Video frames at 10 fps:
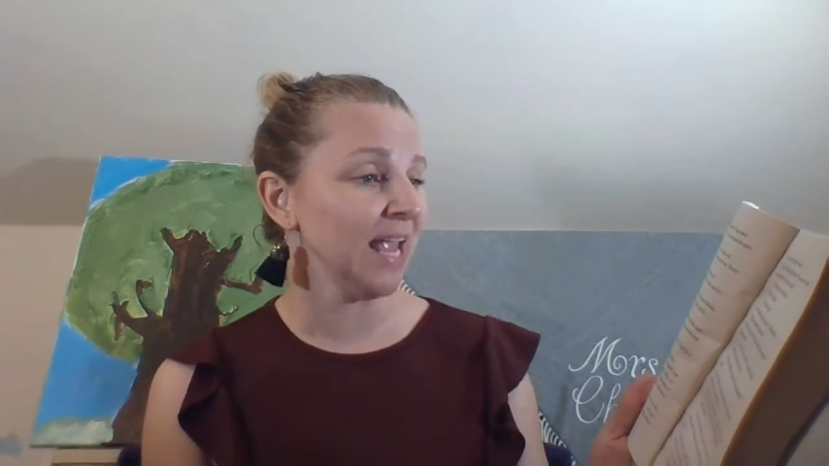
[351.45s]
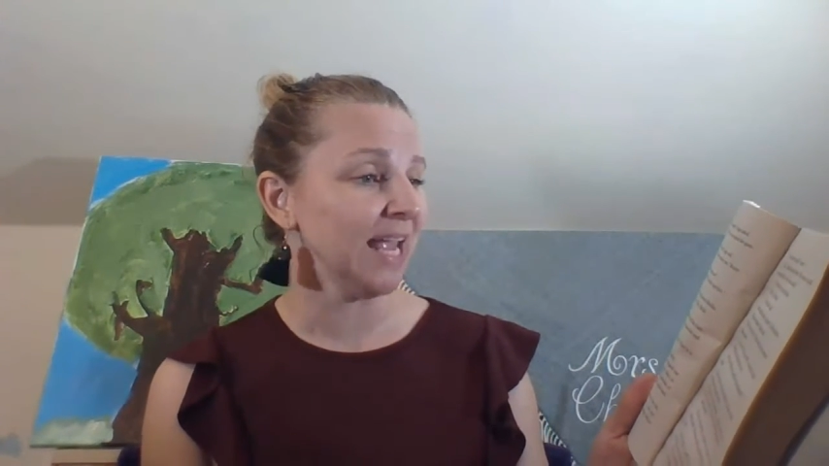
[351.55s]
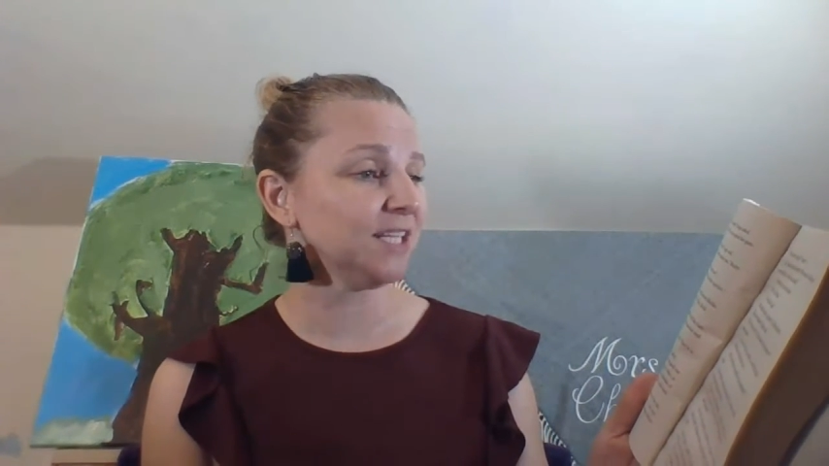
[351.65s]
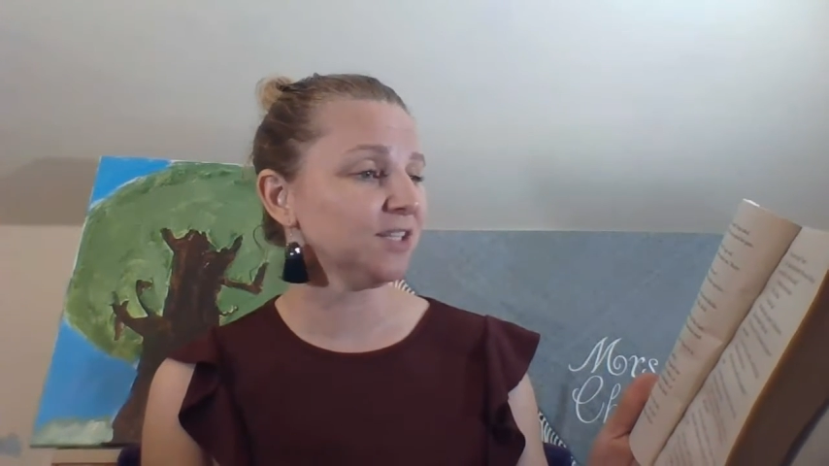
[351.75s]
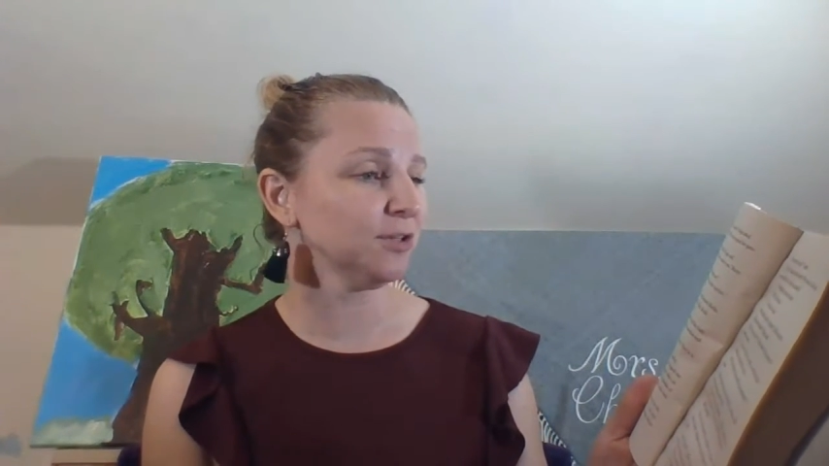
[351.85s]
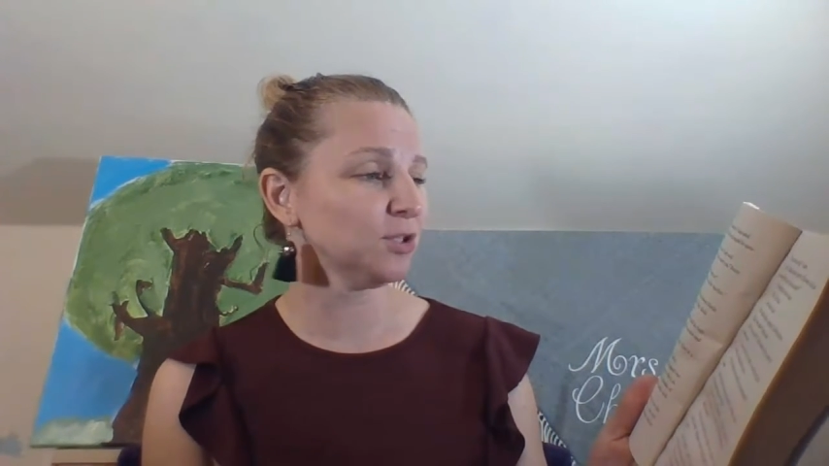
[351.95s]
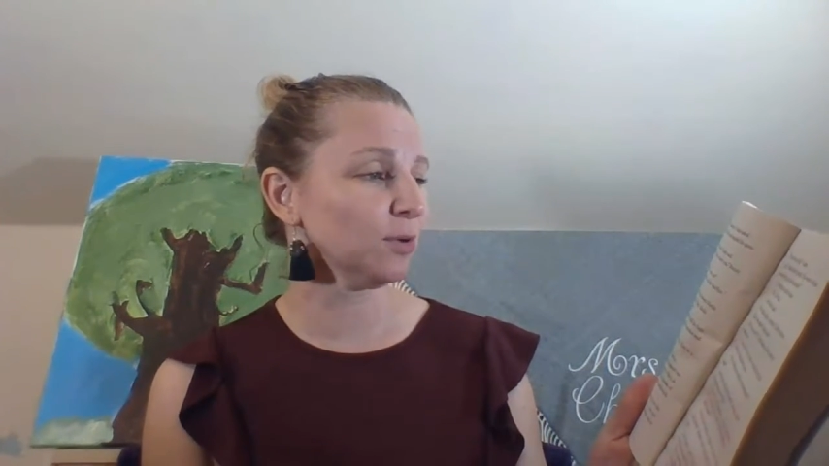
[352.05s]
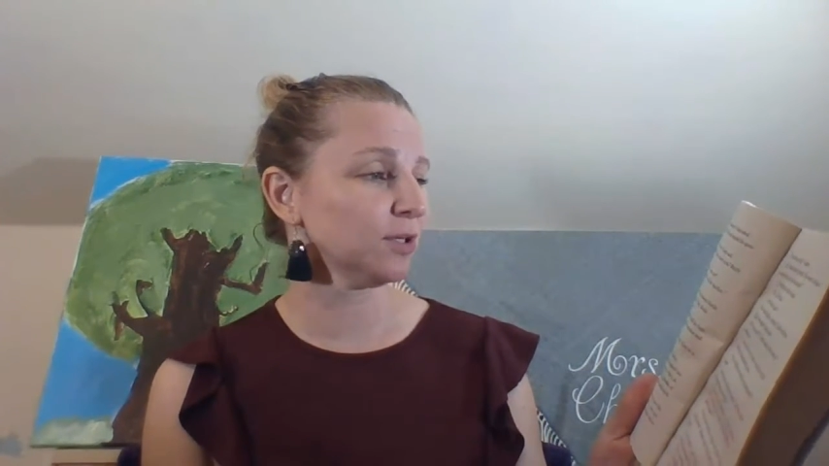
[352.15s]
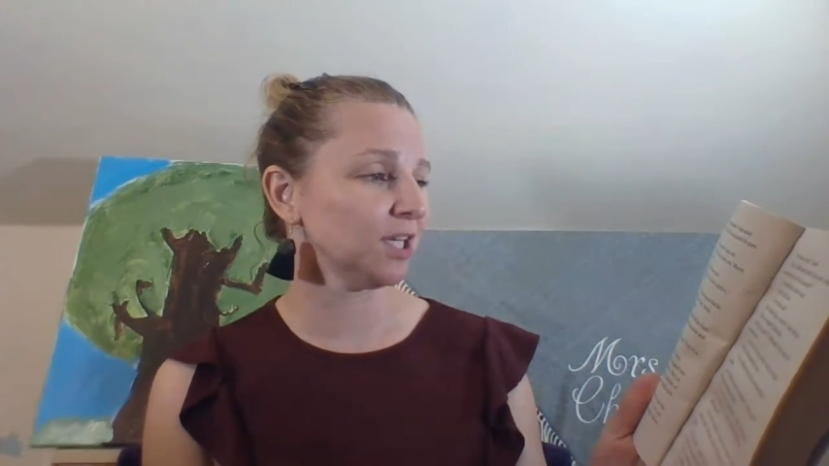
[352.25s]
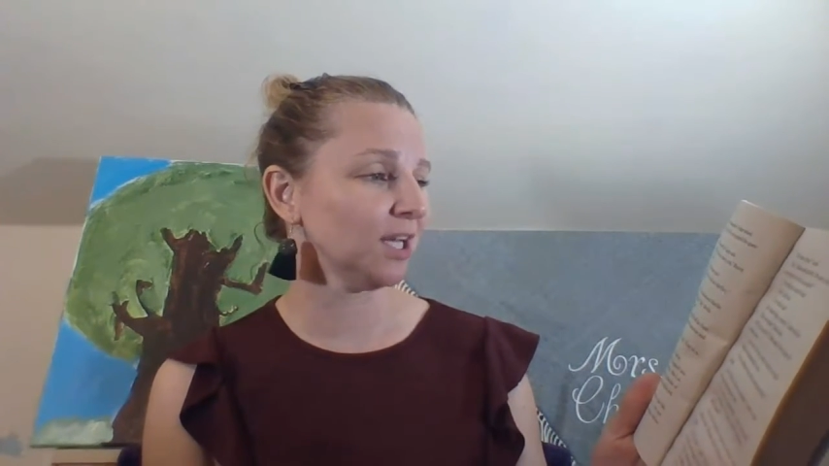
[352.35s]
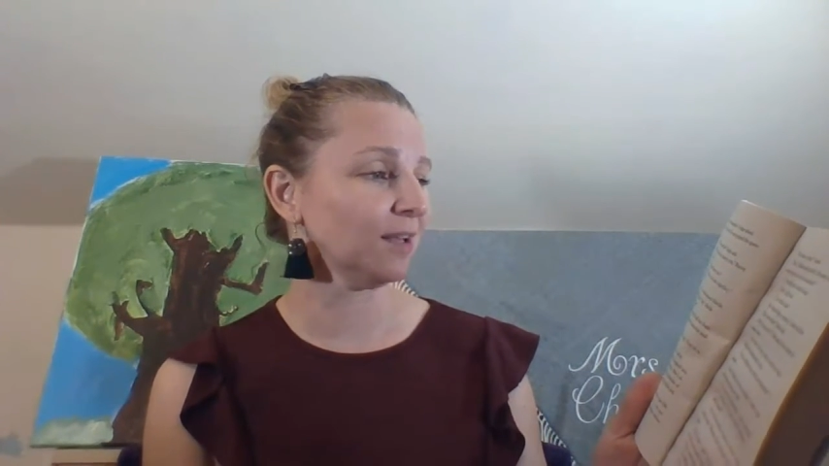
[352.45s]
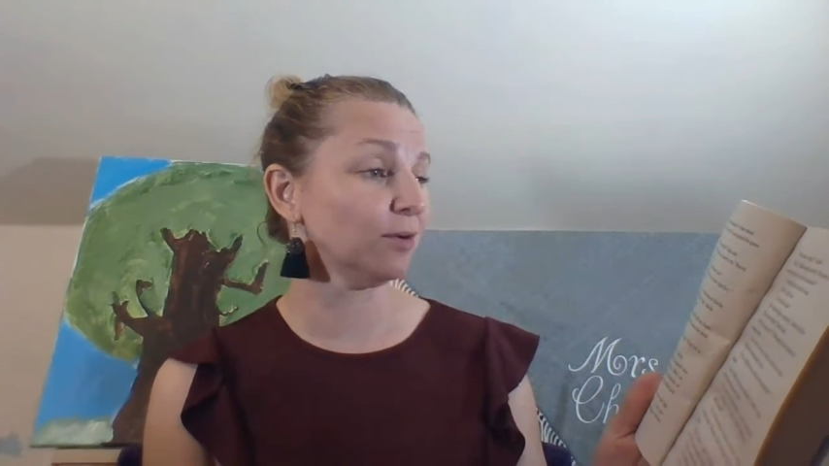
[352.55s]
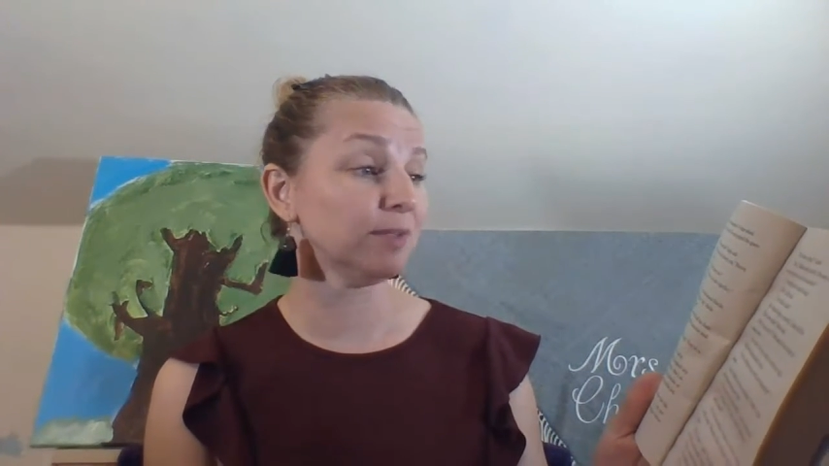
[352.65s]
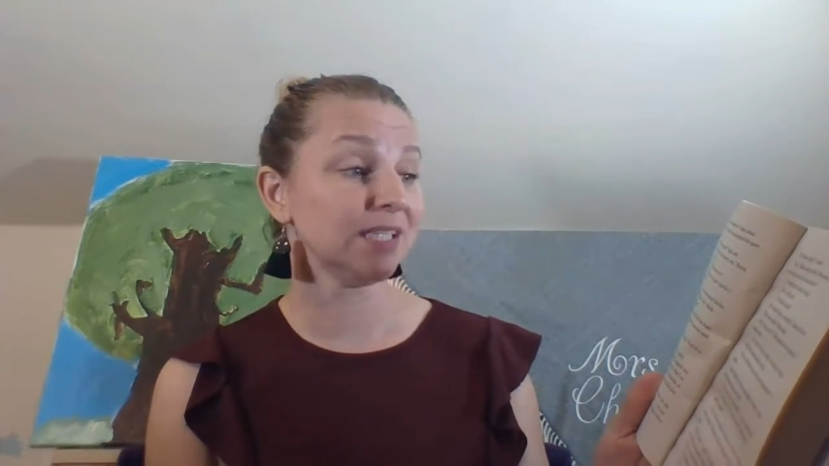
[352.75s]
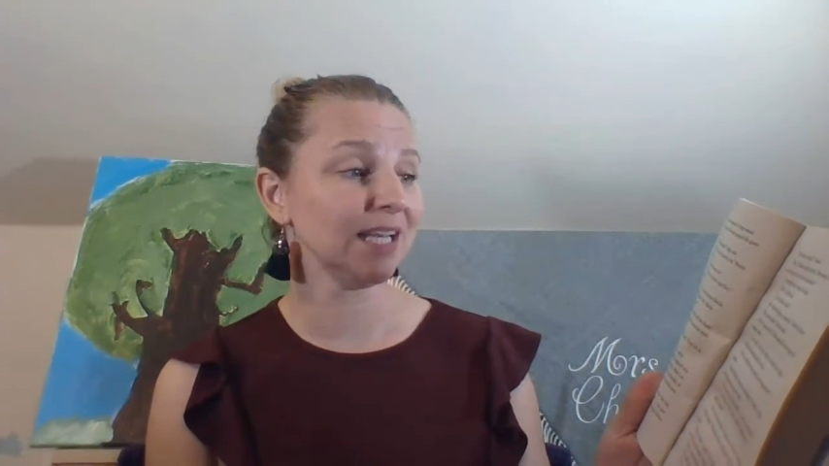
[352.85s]
He turned towards Sheila, who
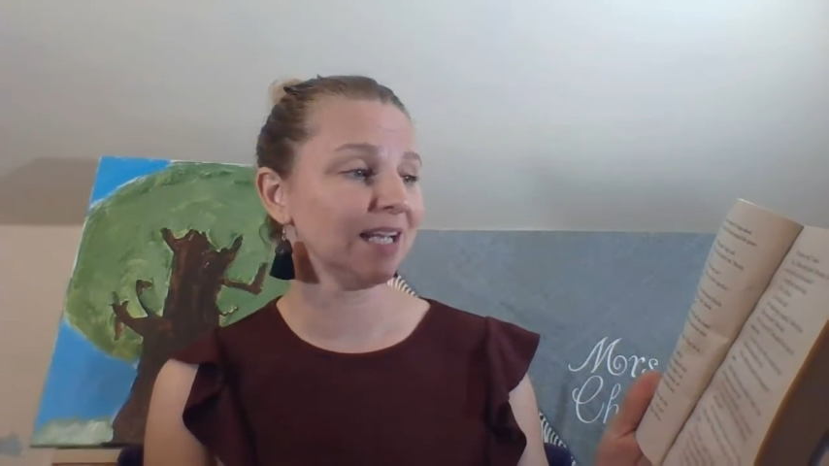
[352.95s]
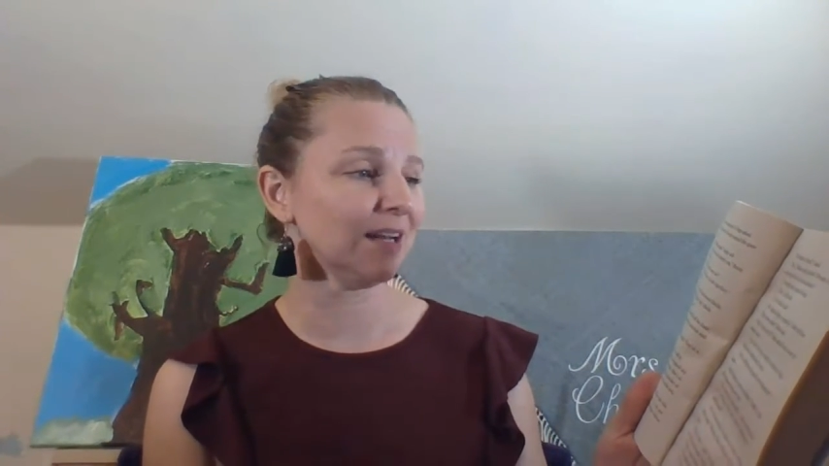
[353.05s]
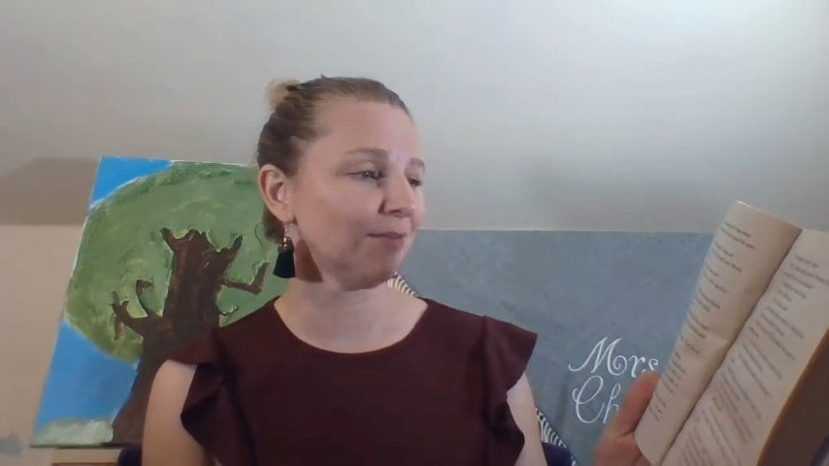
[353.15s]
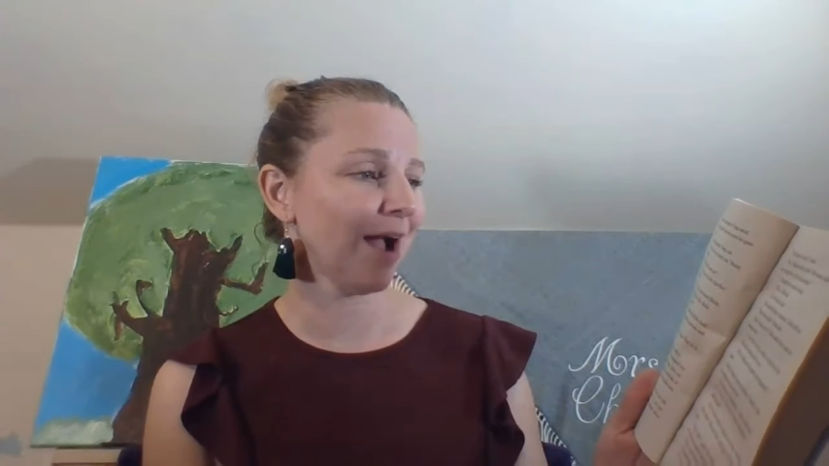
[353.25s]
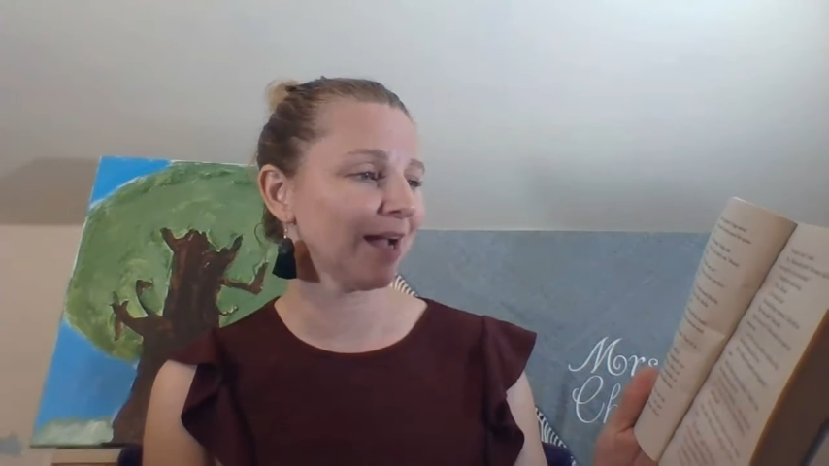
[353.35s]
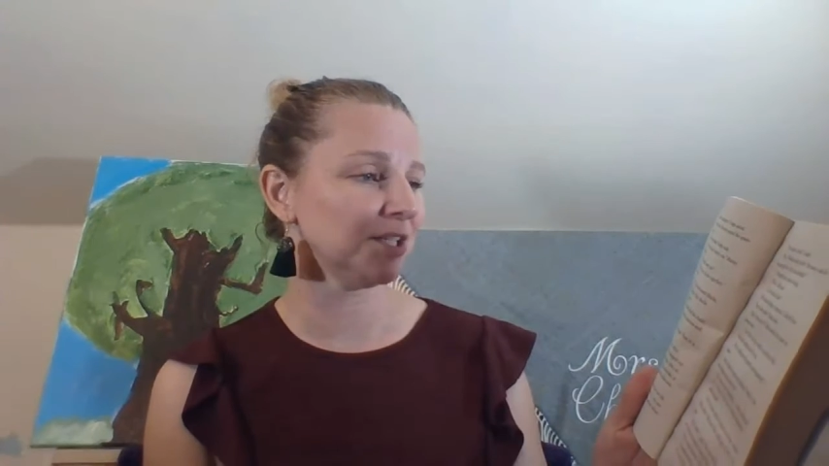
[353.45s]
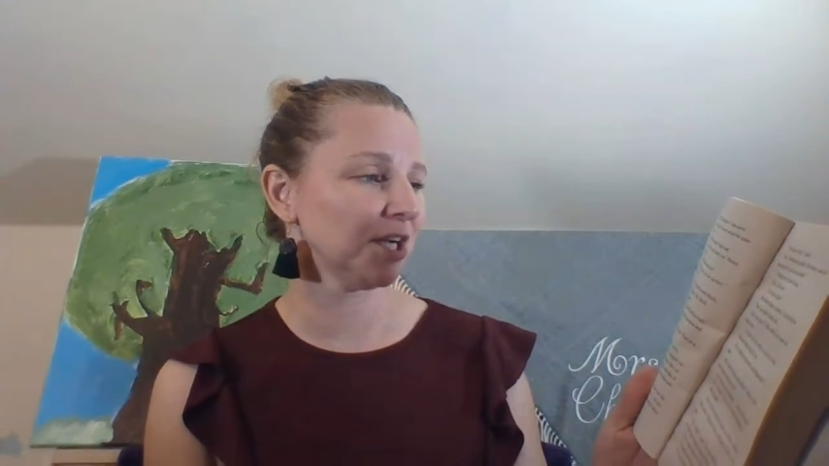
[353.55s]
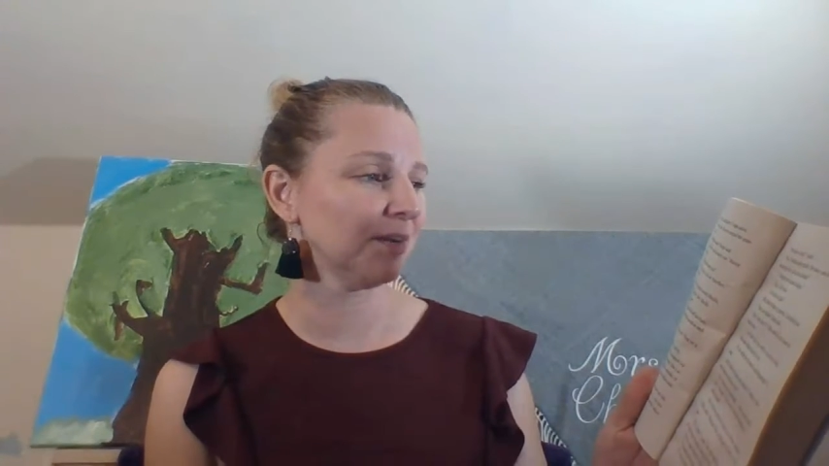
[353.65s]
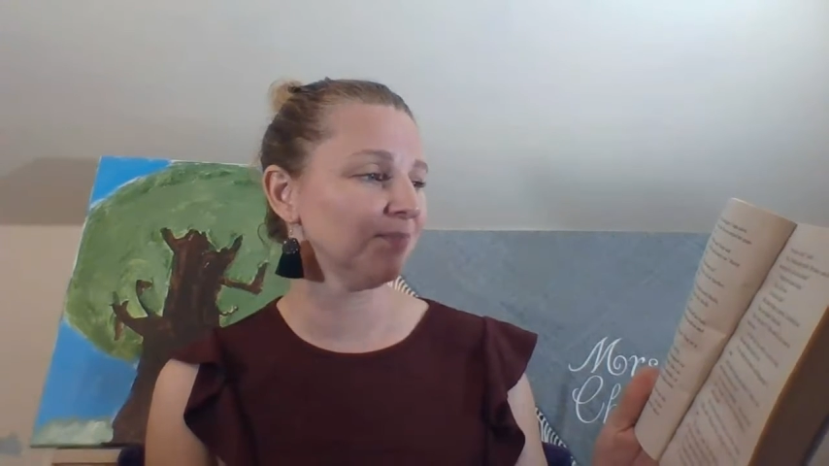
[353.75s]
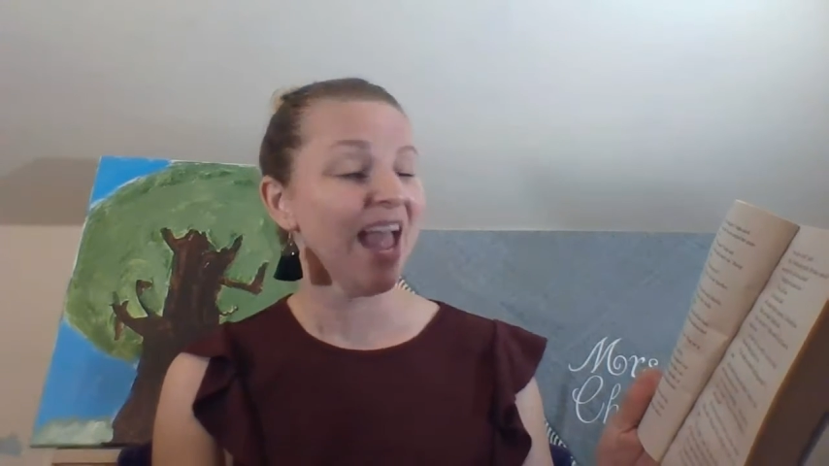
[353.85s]
was sitting in a rocking chair.